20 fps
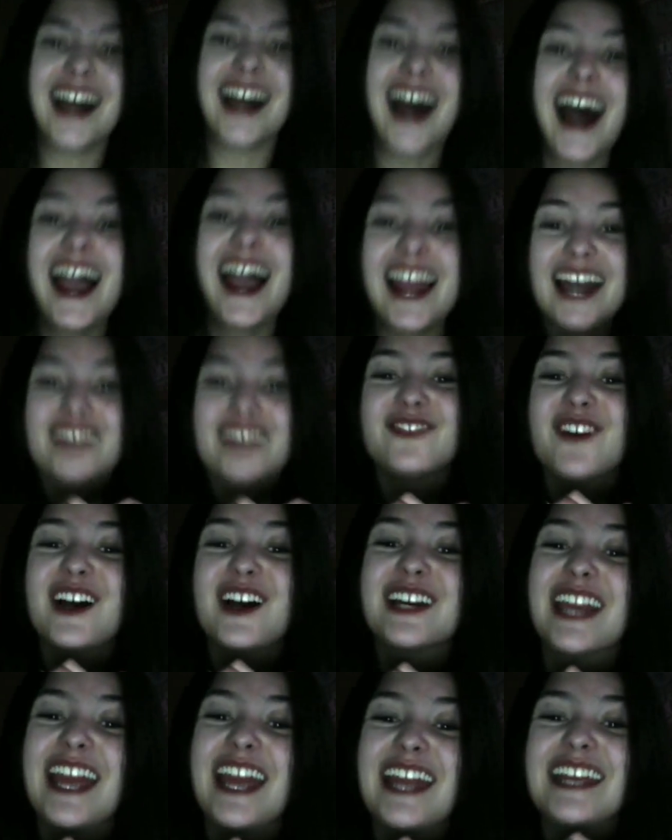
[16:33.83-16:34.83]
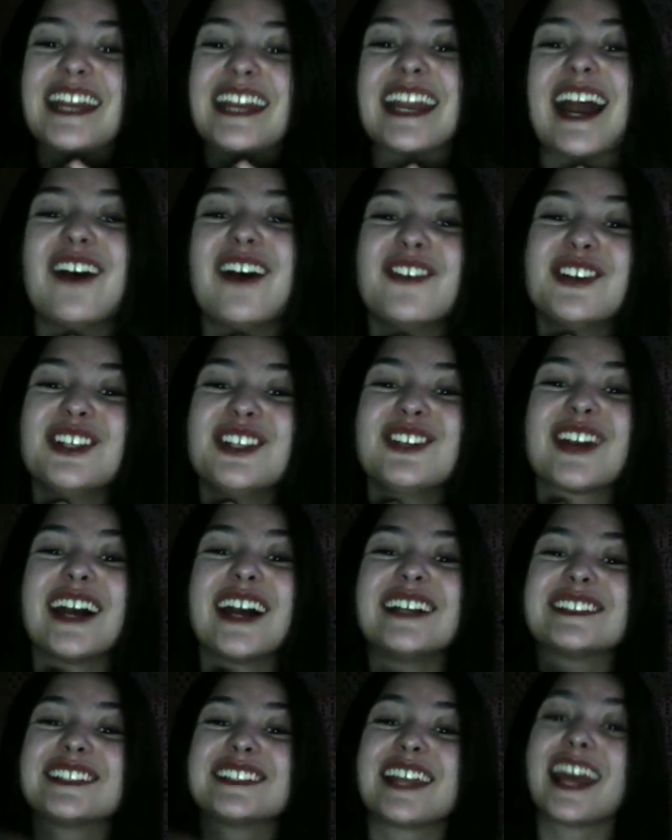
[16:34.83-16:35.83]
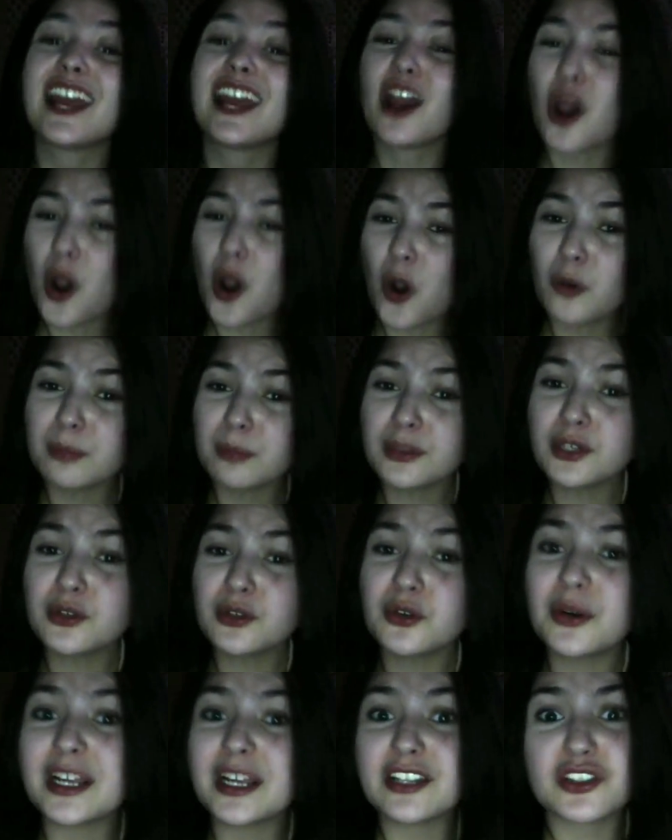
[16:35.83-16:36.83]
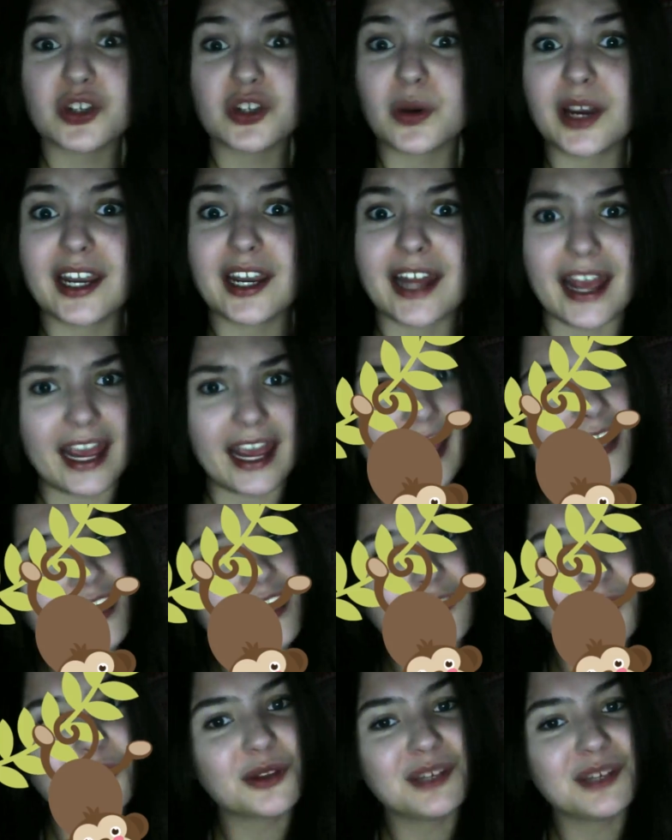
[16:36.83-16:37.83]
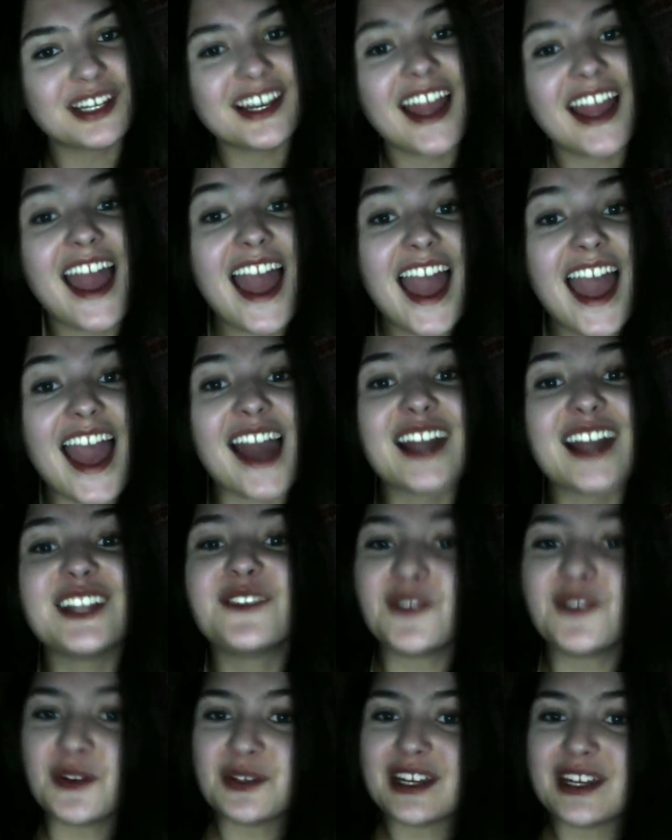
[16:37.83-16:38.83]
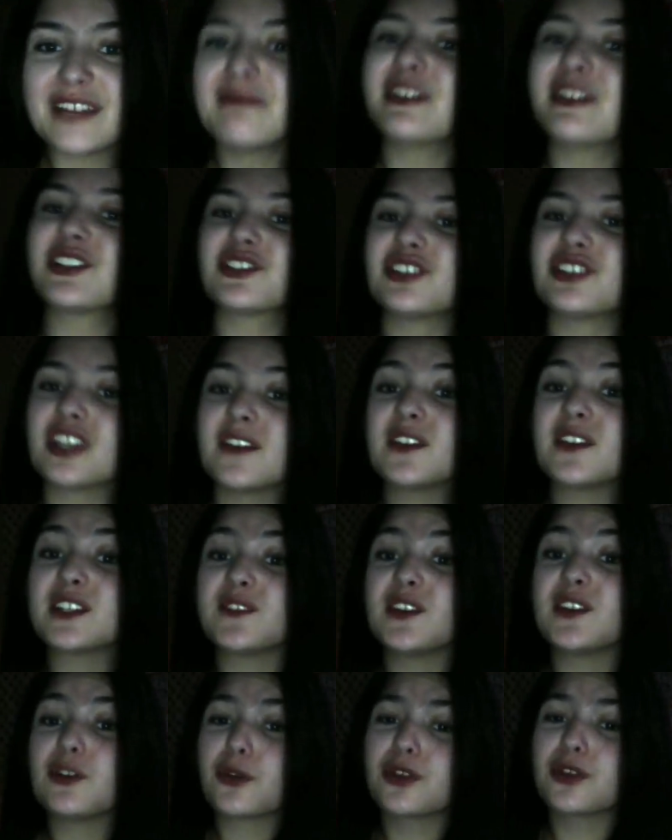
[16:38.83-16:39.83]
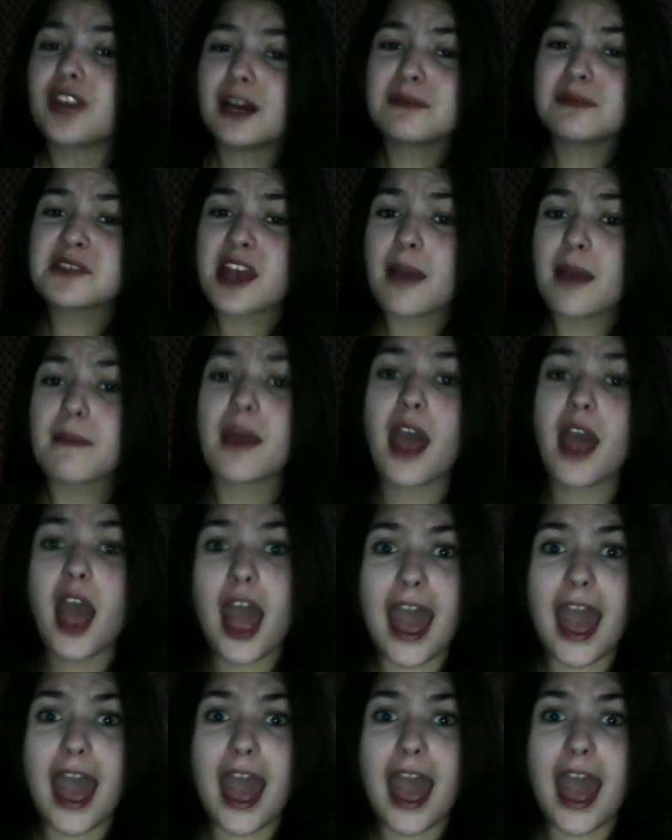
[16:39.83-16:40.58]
I had fun hanging out with you guys today. Hope you enjoyed hanging with me. And if you did, make sure to give this video a thumbs up.